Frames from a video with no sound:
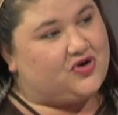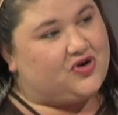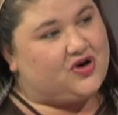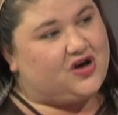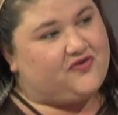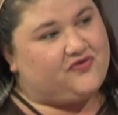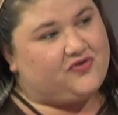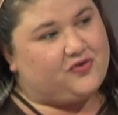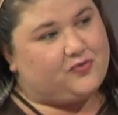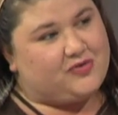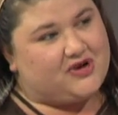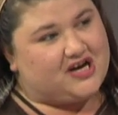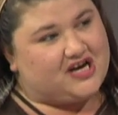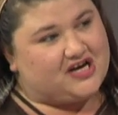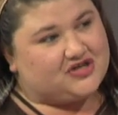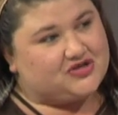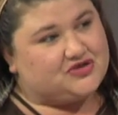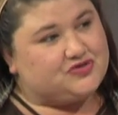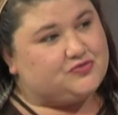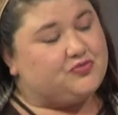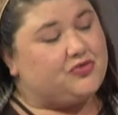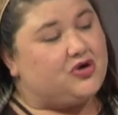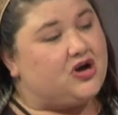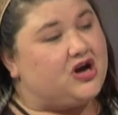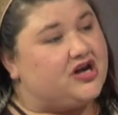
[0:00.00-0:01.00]
offer bags.
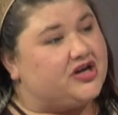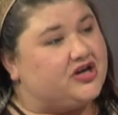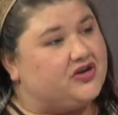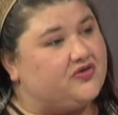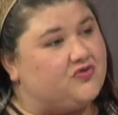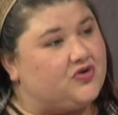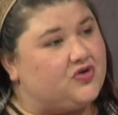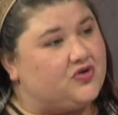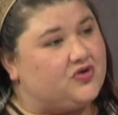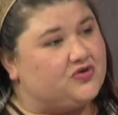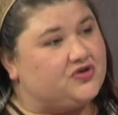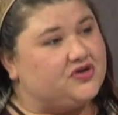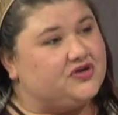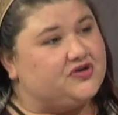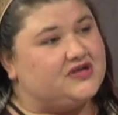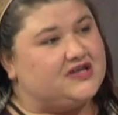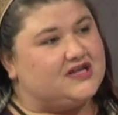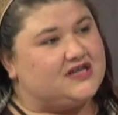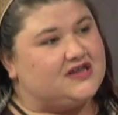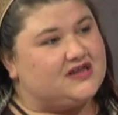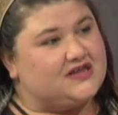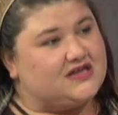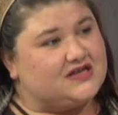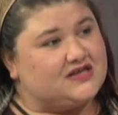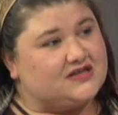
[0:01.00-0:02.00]
You brought your own, you
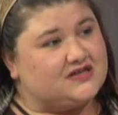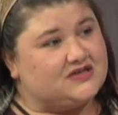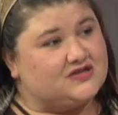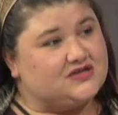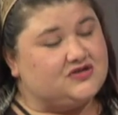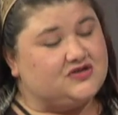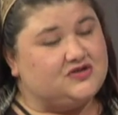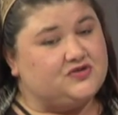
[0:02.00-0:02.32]
did things.